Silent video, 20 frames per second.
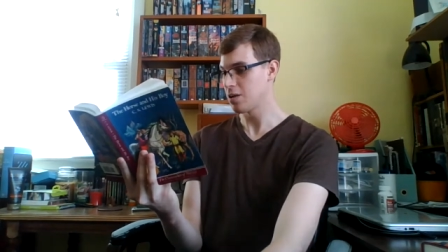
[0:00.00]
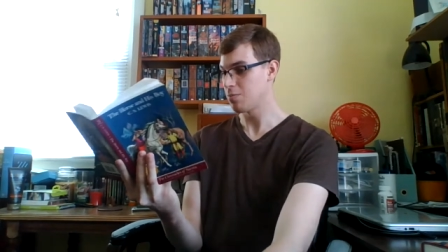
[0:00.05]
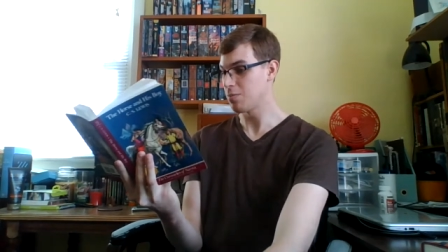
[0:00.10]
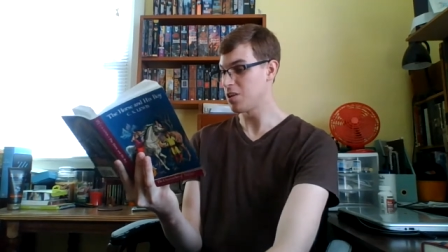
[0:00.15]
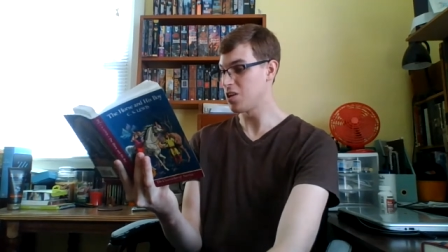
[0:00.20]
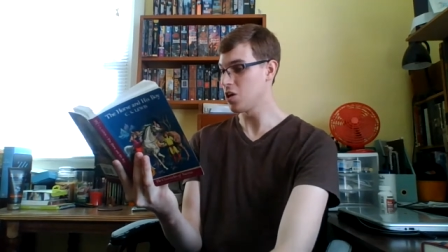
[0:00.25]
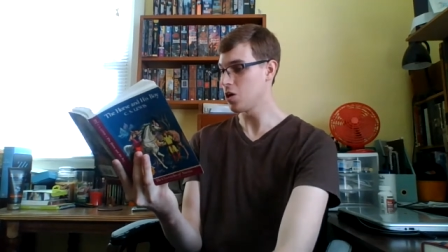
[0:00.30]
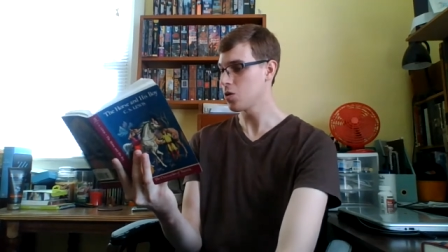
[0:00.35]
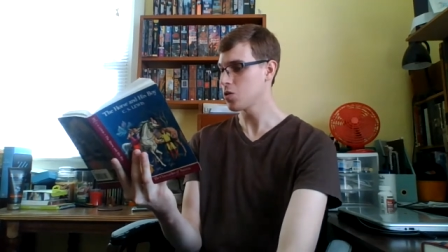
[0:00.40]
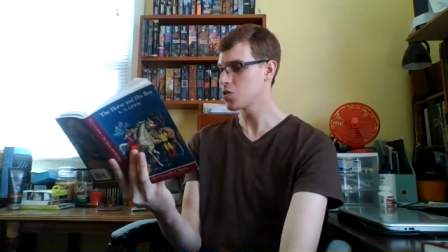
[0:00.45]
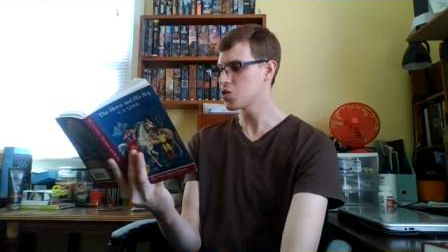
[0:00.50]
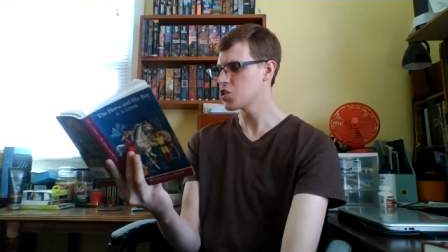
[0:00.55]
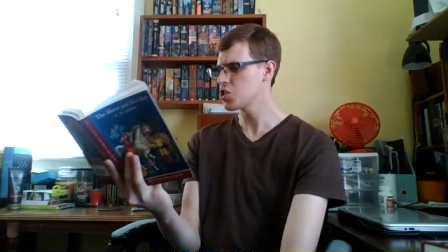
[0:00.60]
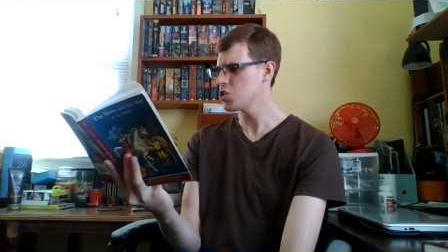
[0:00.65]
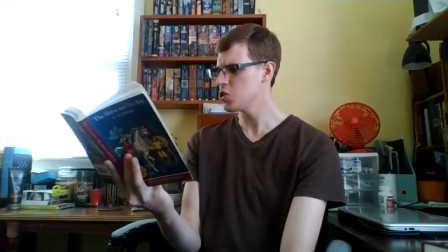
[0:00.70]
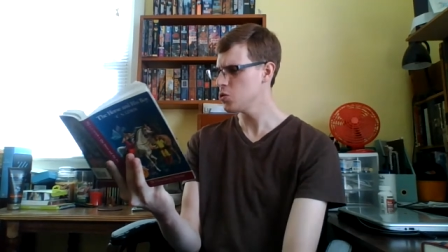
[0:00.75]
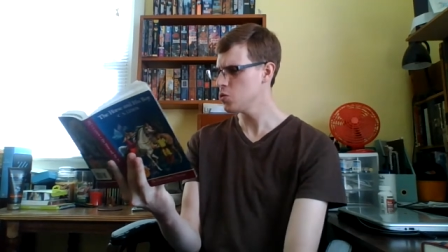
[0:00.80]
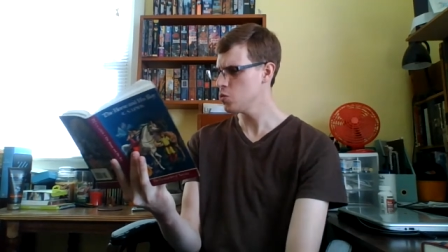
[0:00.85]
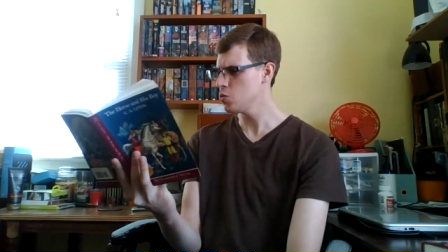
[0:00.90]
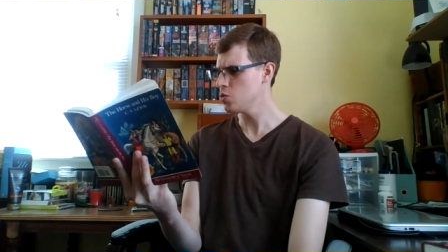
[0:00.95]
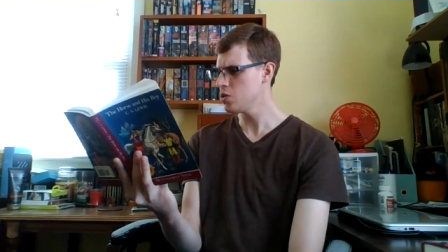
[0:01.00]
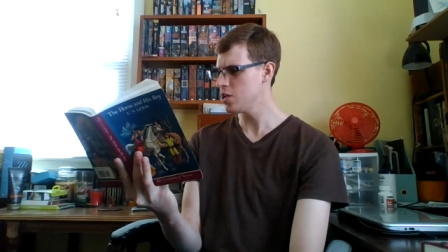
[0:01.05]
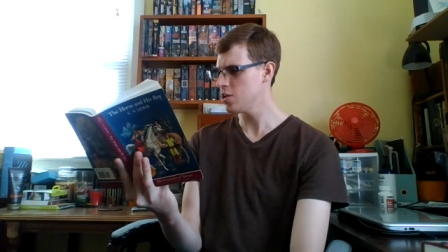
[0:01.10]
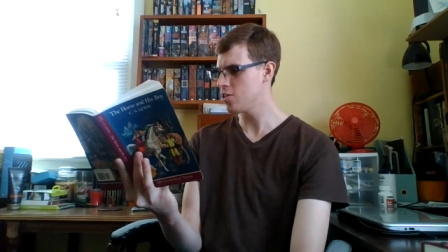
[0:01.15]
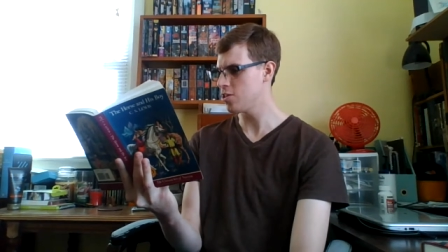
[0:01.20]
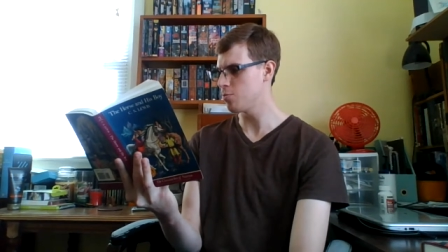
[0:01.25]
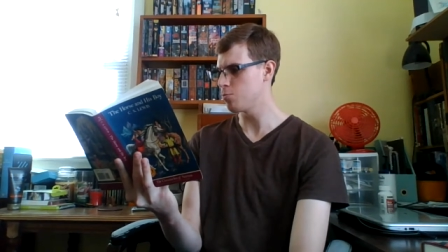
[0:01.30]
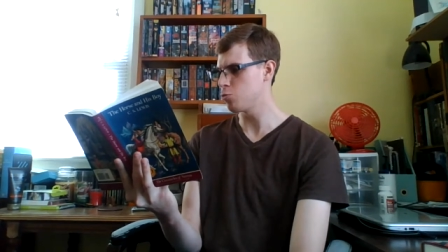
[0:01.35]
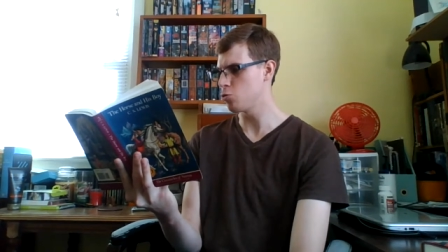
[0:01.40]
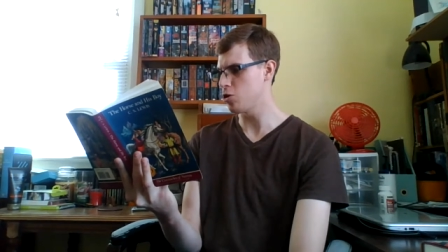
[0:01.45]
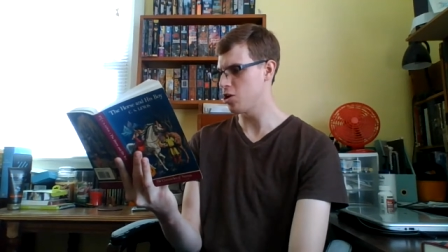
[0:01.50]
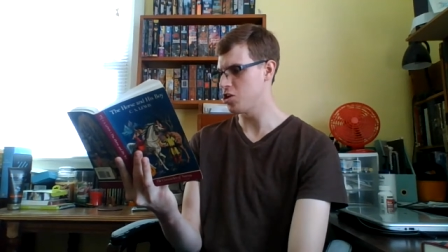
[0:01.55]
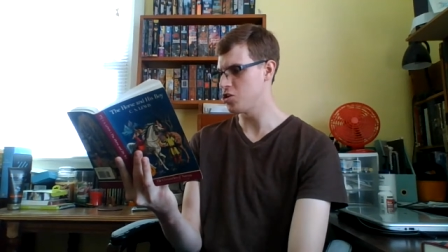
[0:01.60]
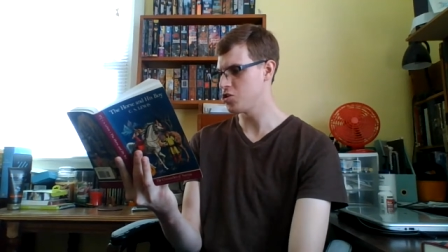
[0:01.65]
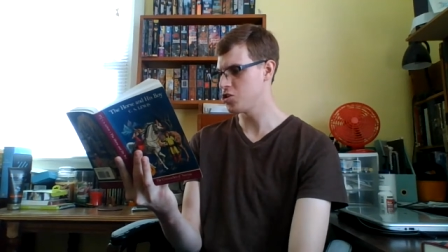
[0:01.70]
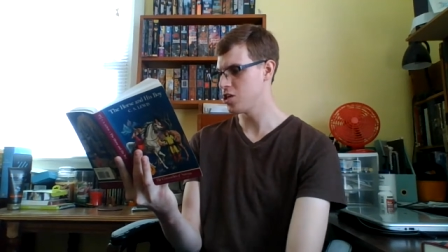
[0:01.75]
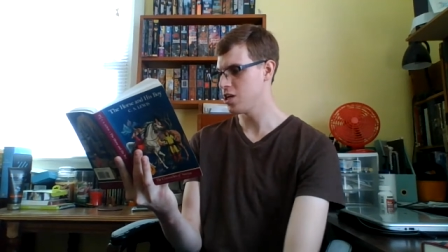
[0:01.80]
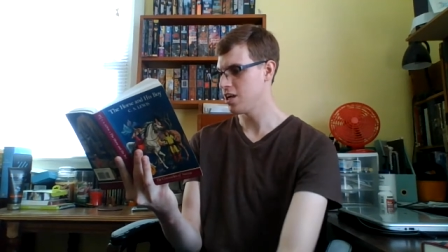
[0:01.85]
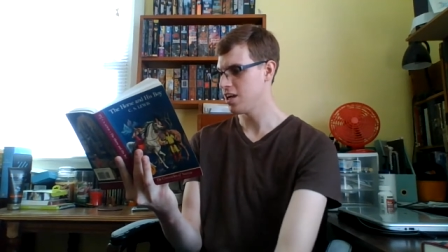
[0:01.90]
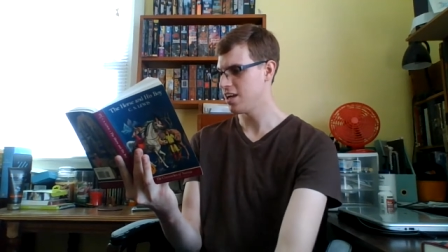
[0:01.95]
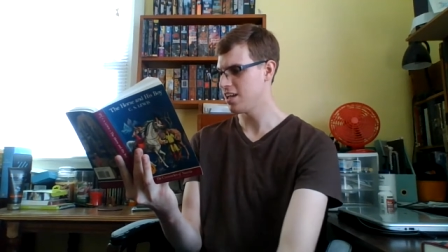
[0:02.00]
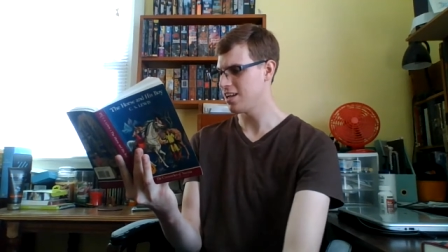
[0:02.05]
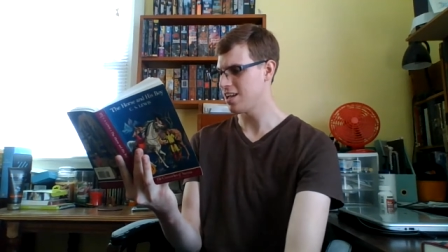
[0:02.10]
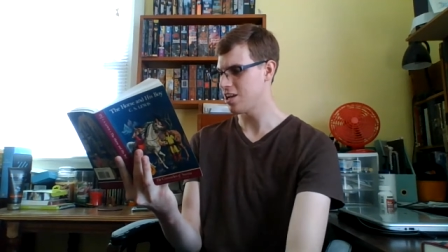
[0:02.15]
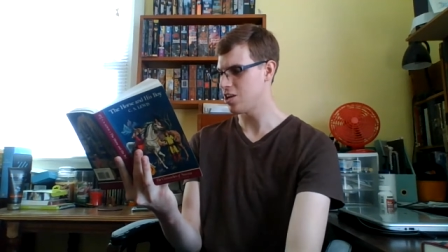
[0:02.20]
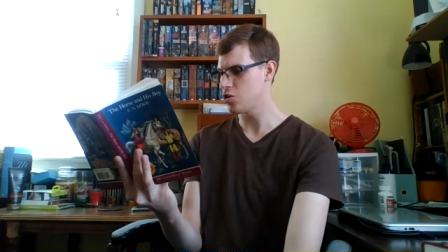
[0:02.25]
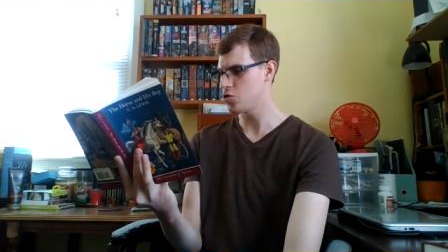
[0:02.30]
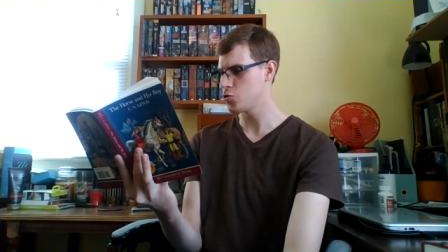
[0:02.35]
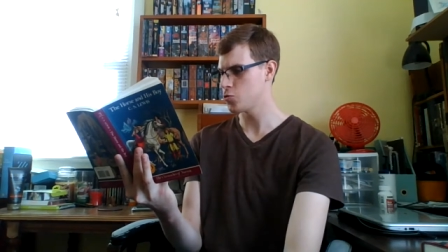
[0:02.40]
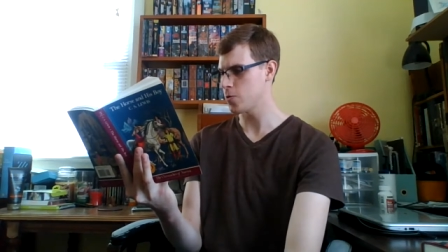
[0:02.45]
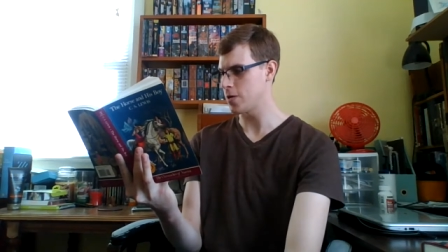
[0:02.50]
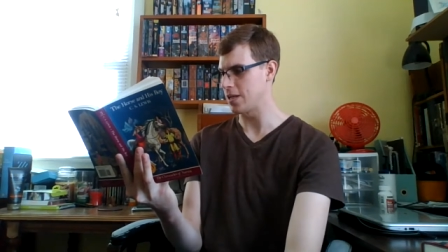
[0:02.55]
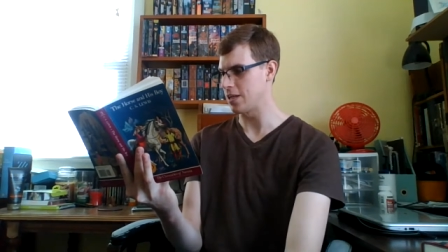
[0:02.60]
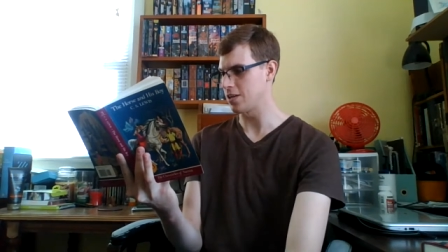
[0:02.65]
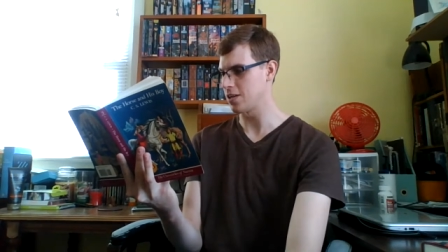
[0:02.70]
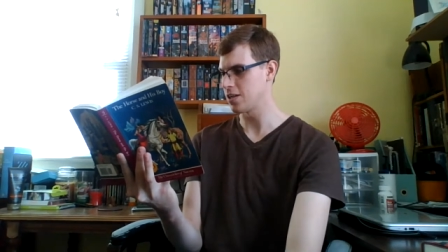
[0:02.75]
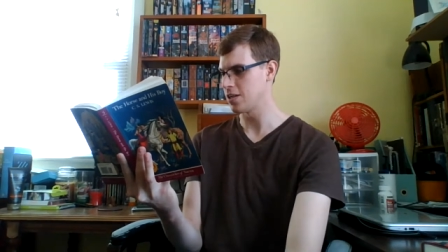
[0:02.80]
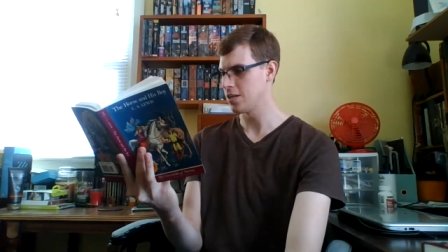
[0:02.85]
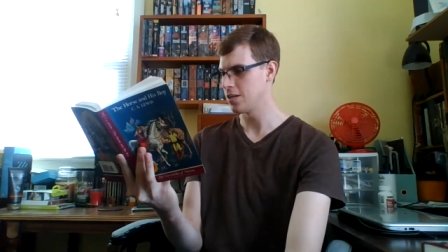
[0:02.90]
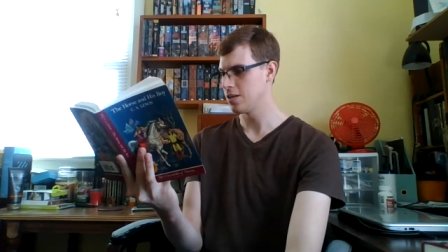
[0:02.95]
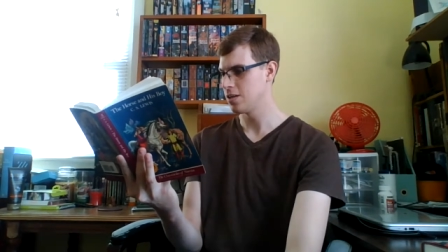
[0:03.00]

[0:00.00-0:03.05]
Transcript: but not too near the bridge, and had a drink.